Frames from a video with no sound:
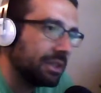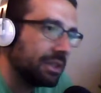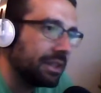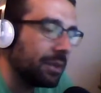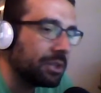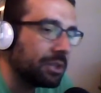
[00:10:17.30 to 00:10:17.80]

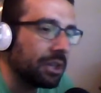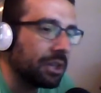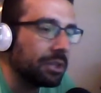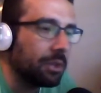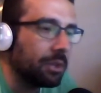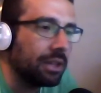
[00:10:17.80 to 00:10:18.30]
They were
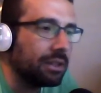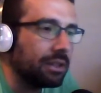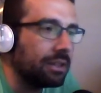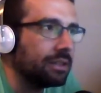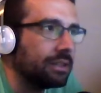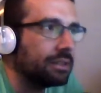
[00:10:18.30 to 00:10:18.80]
talking about
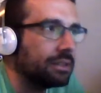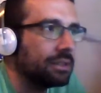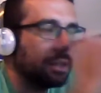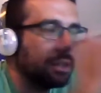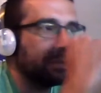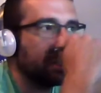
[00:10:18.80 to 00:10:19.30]
on
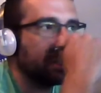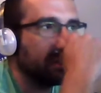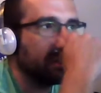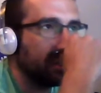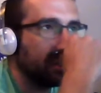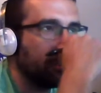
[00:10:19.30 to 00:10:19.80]
Golf Channel
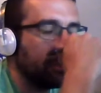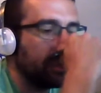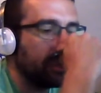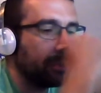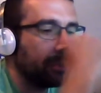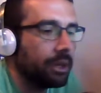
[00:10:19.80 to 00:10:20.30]
about
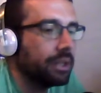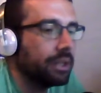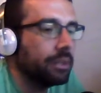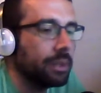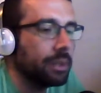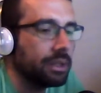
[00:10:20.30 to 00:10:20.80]
them pairing
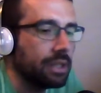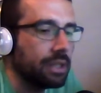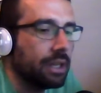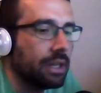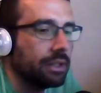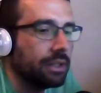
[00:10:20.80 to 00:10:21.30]
up
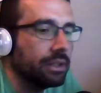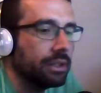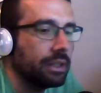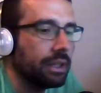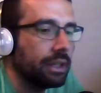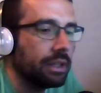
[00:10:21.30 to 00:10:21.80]
Tiger
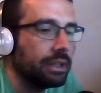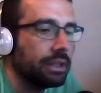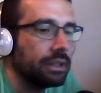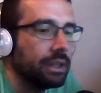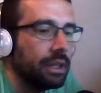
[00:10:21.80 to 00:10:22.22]
and